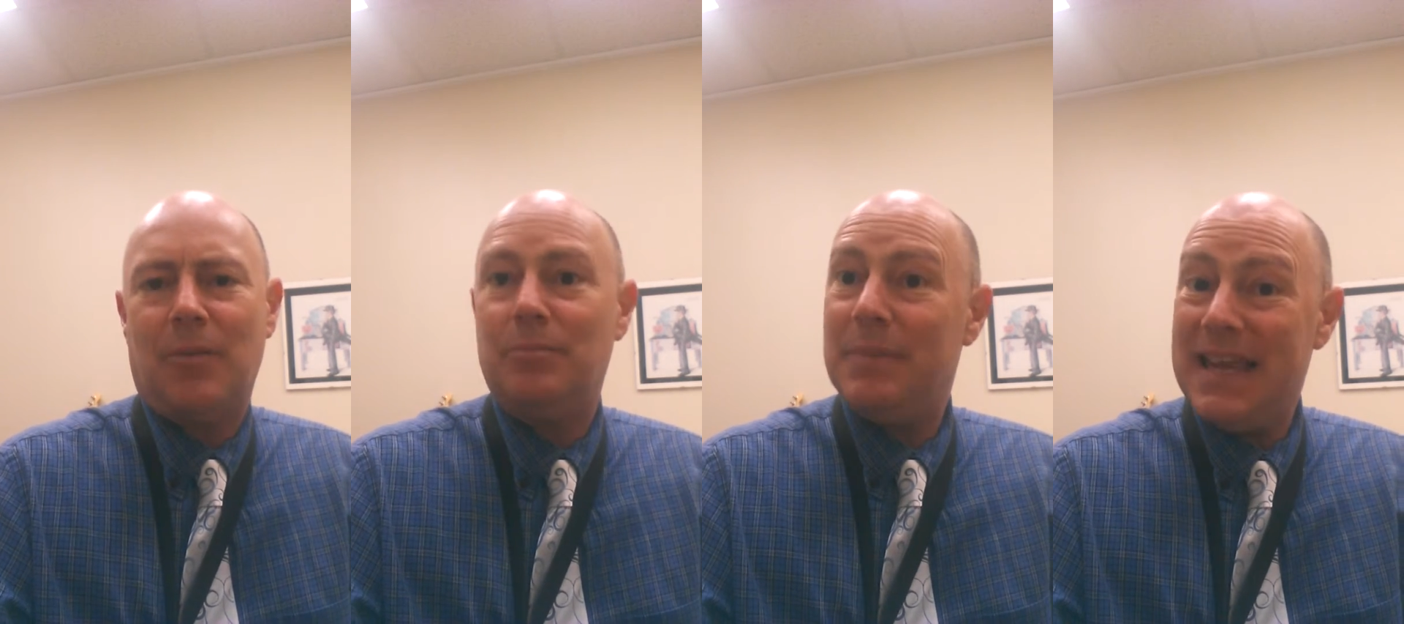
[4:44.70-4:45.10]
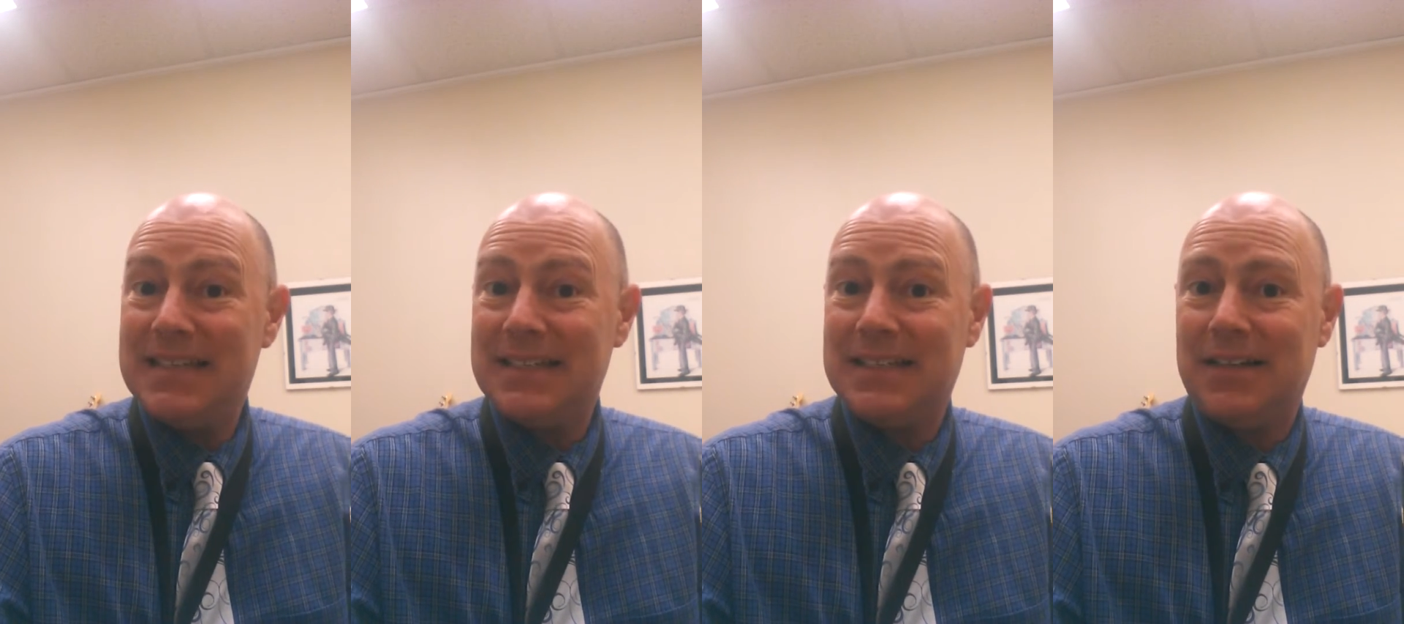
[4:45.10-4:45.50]

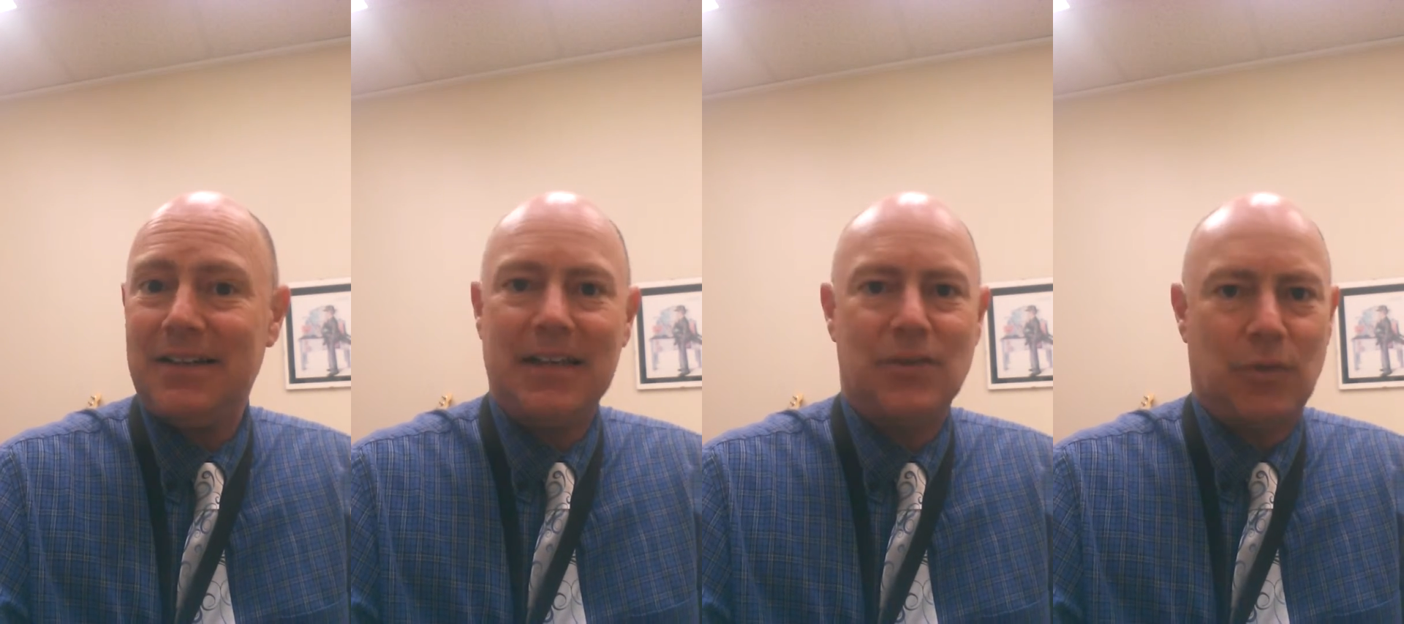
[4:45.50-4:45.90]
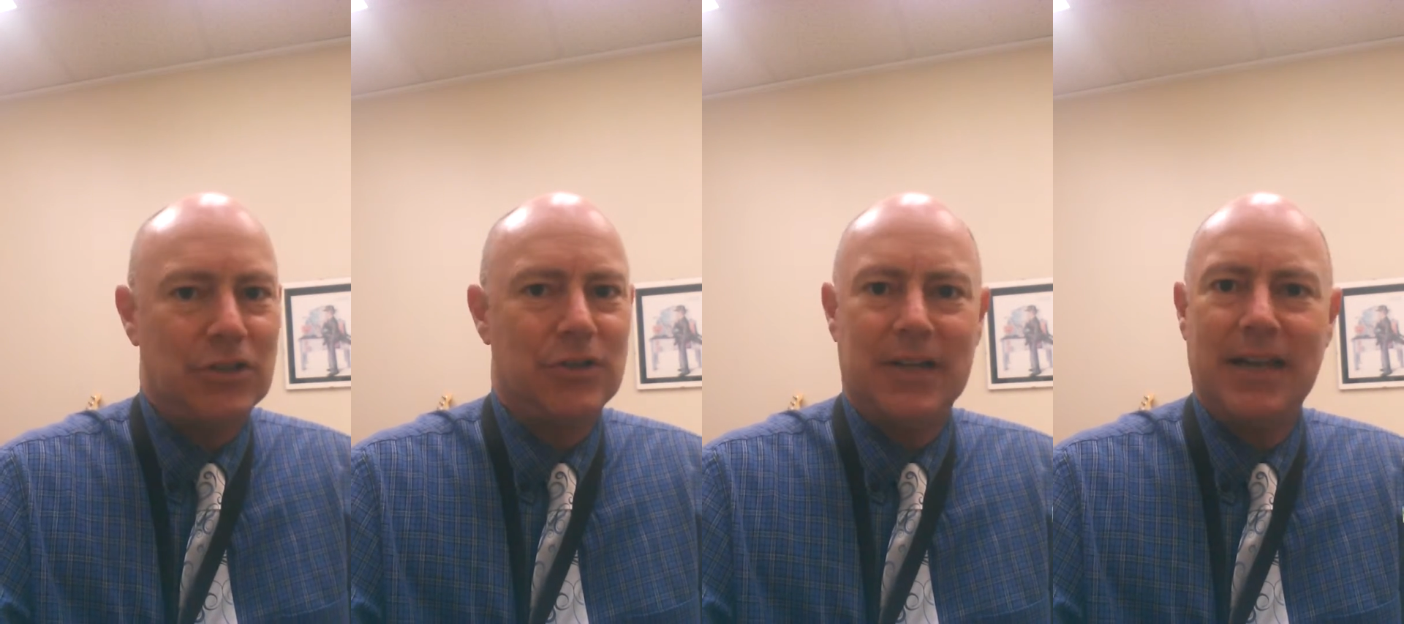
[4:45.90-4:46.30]
basic tonguings
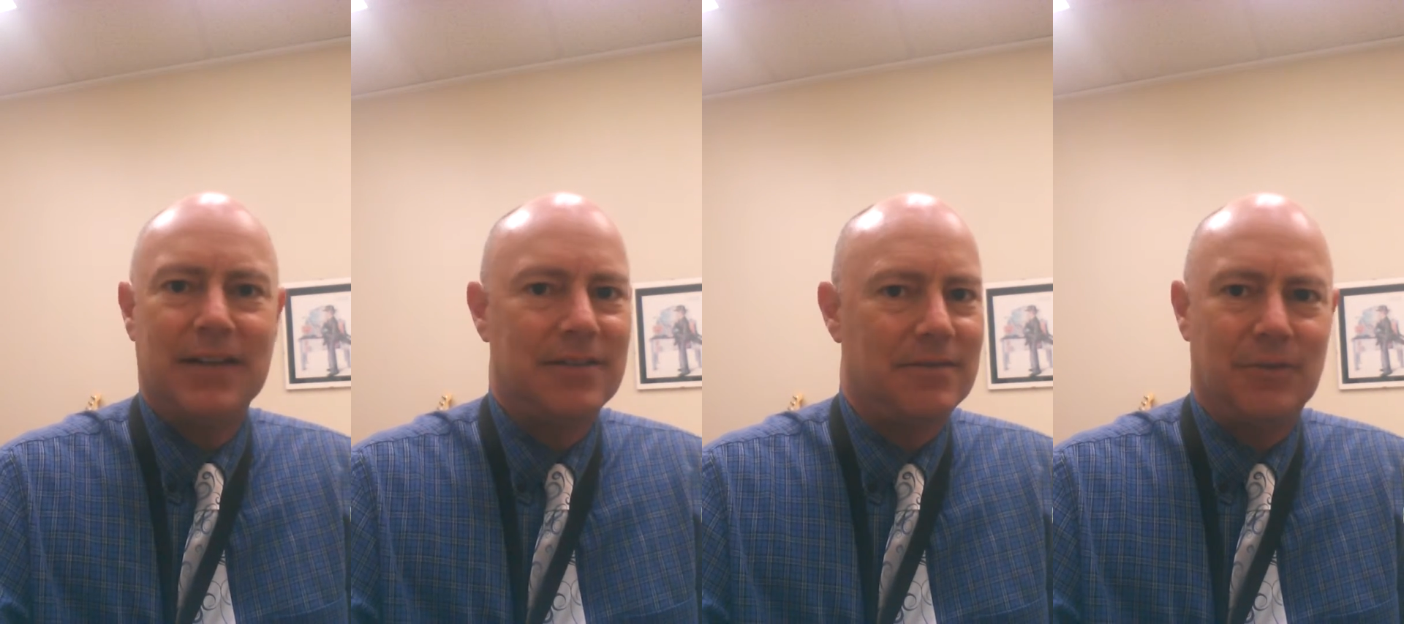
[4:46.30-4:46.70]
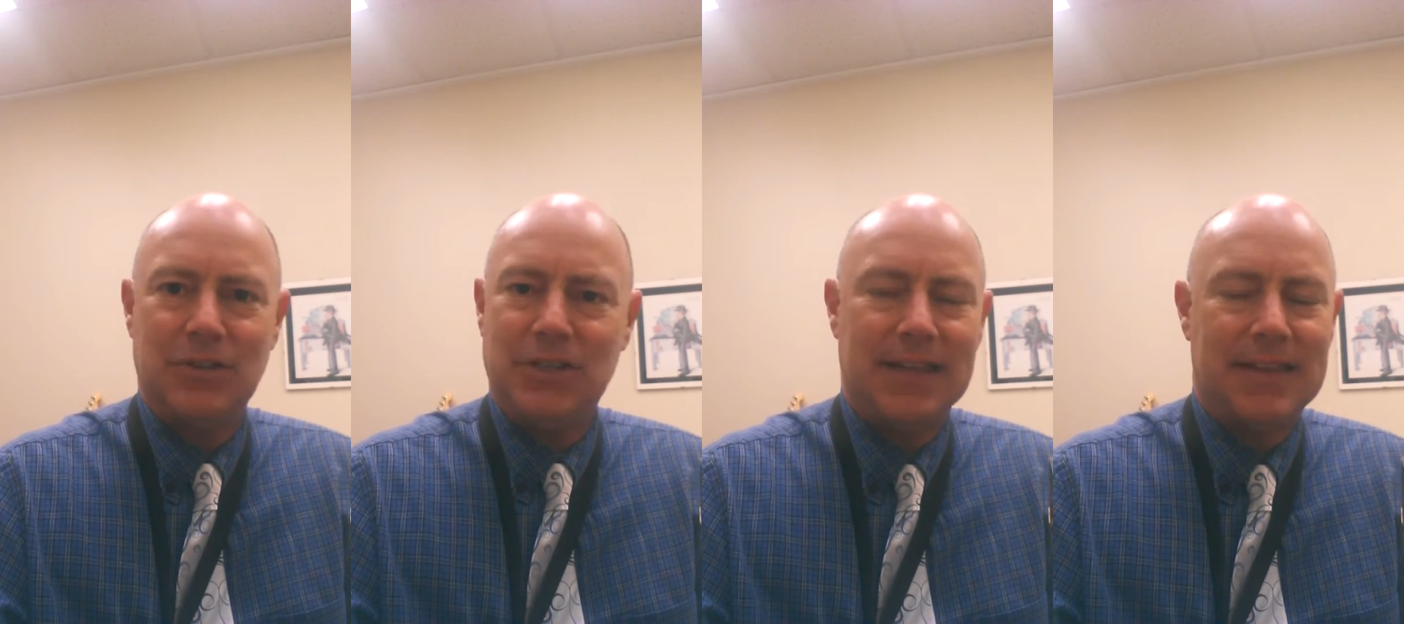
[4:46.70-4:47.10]
once you
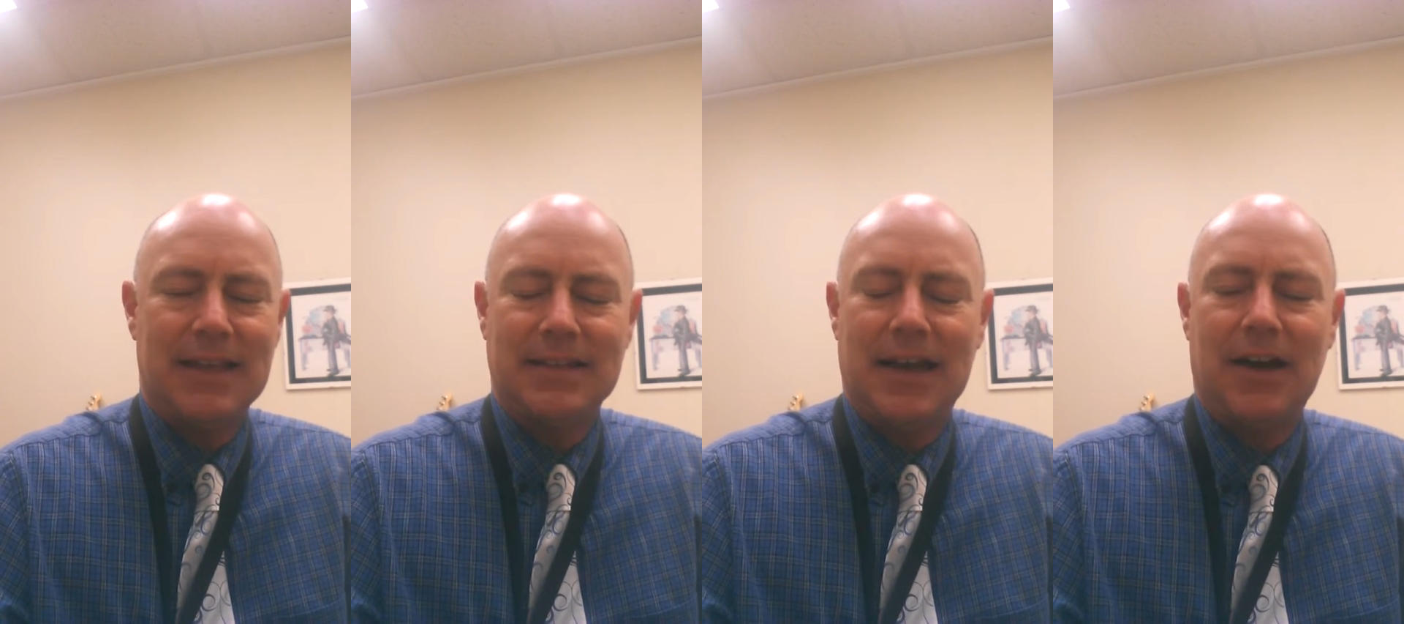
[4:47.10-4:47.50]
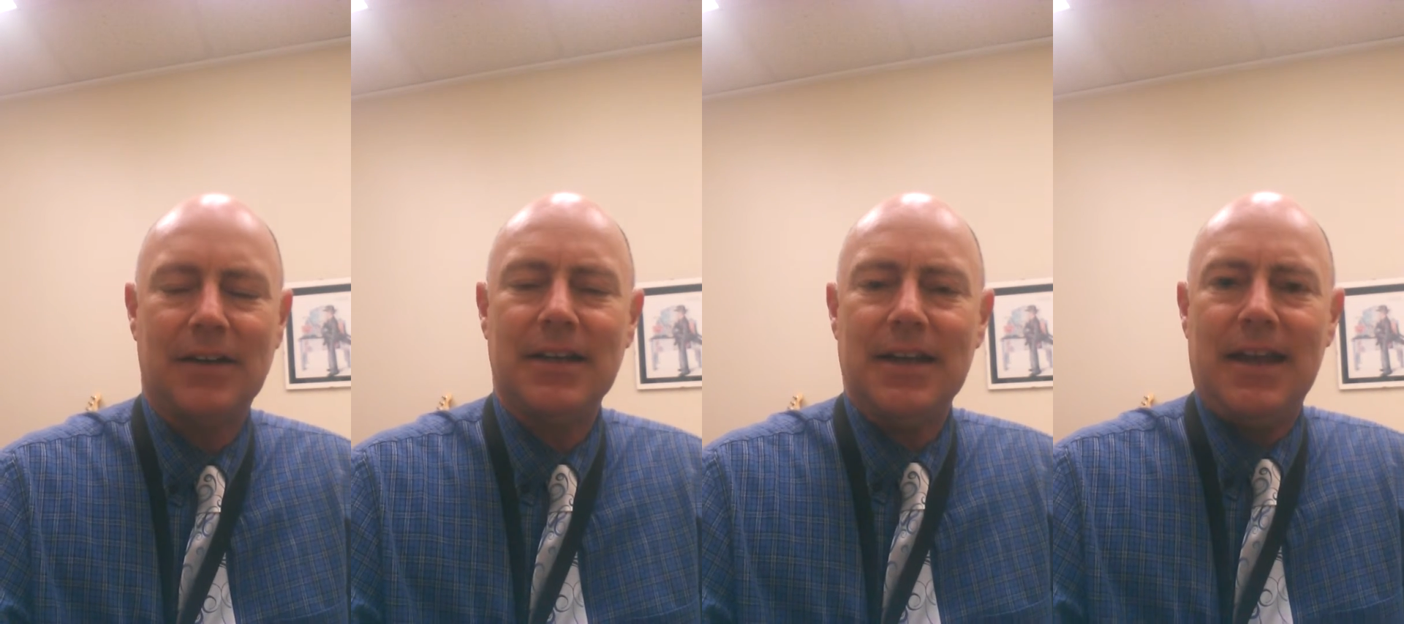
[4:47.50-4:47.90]
get that down,